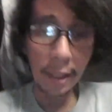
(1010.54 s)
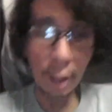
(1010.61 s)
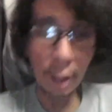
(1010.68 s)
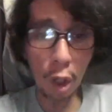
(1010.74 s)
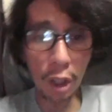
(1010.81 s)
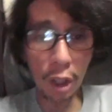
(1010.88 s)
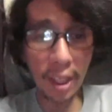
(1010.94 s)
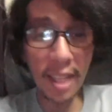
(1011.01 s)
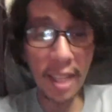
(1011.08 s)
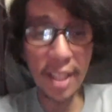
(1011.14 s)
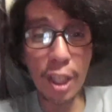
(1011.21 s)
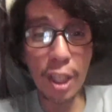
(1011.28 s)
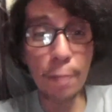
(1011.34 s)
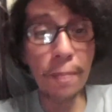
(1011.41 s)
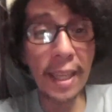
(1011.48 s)
the
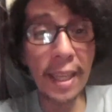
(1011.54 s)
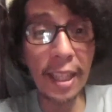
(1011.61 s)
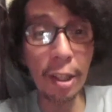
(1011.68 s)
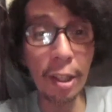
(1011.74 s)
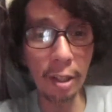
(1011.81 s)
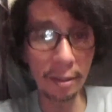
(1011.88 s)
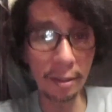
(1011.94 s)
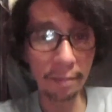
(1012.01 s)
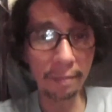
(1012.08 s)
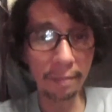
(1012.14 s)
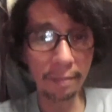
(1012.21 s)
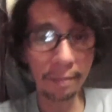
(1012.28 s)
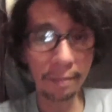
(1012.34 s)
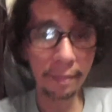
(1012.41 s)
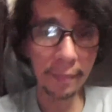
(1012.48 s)
audience is pickier.
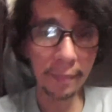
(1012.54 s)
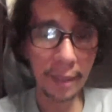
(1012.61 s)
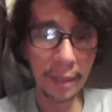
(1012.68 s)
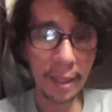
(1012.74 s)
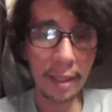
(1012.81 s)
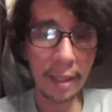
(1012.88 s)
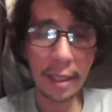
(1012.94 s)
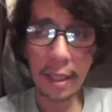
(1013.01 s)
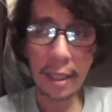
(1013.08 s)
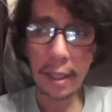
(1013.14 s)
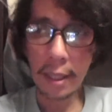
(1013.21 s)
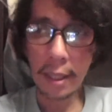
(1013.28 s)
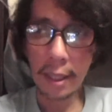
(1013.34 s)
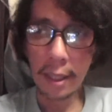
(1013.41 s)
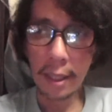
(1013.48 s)
Okay,
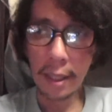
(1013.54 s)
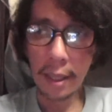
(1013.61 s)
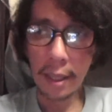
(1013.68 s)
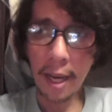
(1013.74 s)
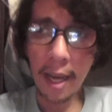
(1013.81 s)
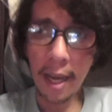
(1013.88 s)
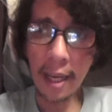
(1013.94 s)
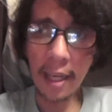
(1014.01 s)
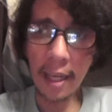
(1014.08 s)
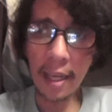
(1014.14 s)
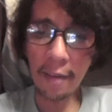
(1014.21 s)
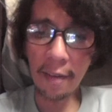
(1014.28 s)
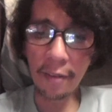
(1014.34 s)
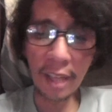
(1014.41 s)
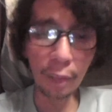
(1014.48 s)
I
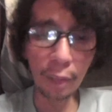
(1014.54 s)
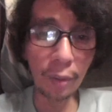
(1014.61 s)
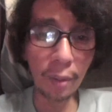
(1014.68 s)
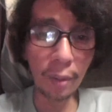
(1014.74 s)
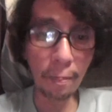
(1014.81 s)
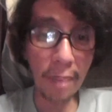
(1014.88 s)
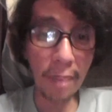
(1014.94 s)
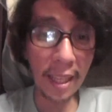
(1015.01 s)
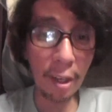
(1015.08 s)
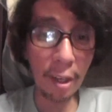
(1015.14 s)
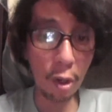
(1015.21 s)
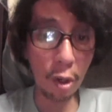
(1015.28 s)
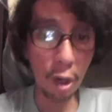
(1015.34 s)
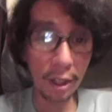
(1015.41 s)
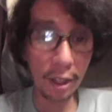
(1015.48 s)
have dealt with a
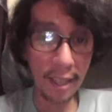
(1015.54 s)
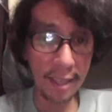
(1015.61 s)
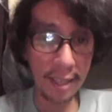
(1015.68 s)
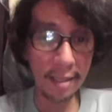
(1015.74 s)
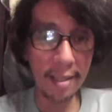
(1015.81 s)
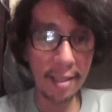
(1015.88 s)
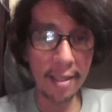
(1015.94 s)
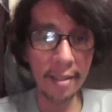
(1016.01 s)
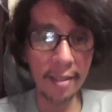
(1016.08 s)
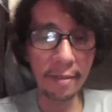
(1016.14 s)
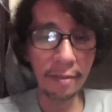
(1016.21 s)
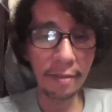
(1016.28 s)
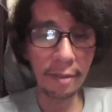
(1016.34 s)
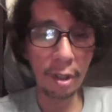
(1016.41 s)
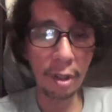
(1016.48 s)
pickier audience
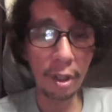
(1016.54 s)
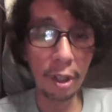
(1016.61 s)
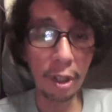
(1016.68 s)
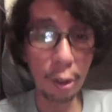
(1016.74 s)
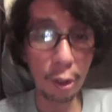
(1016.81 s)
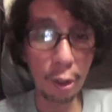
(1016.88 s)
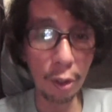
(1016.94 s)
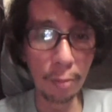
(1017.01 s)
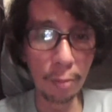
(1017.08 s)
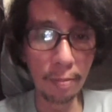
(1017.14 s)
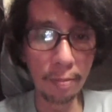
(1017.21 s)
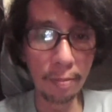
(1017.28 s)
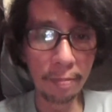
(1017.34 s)
on YouTube.